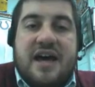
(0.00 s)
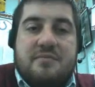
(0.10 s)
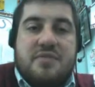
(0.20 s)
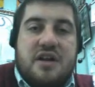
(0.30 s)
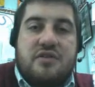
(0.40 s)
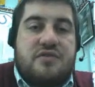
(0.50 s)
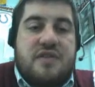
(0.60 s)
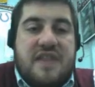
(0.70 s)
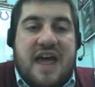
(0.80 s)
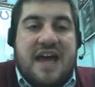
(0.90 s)
But
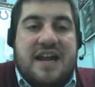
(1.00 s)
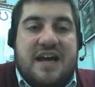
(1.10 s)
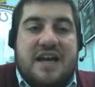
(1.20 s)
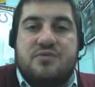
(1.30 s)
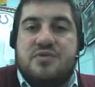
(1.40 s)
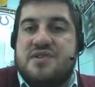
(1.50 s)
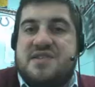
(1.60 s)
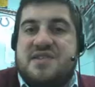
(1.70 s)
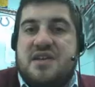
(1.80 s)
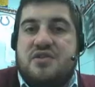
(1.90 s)
other than that, I
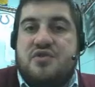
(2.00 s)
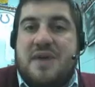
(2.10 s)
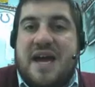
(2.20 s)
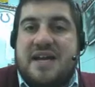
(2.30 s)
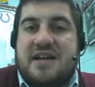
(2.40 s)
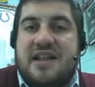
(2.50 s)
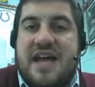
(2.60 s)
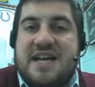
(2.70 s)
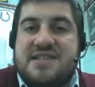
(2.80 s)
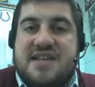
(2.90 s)
will see you back
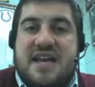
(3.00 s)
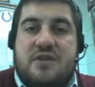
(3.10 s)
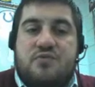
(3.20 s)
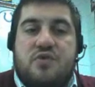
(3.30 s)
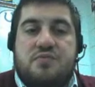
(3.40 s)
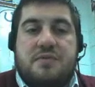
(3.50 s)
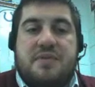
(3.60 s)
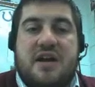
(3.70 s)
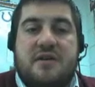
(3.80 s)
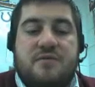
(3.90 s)
in class, and we'll
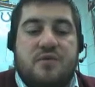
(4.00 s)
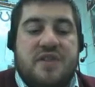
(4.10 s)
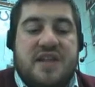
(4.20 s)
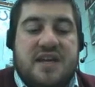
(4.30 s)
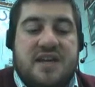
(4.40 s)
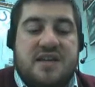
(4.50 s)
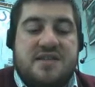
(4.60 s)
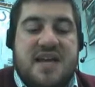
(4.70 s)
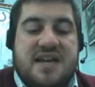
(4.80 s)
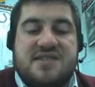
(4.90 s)
prepare for
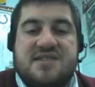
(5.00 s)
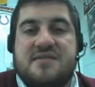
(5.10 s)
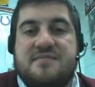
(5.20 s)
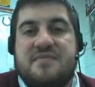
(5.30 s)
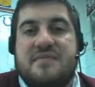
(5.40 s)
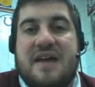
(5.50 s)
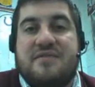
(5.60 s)
the test.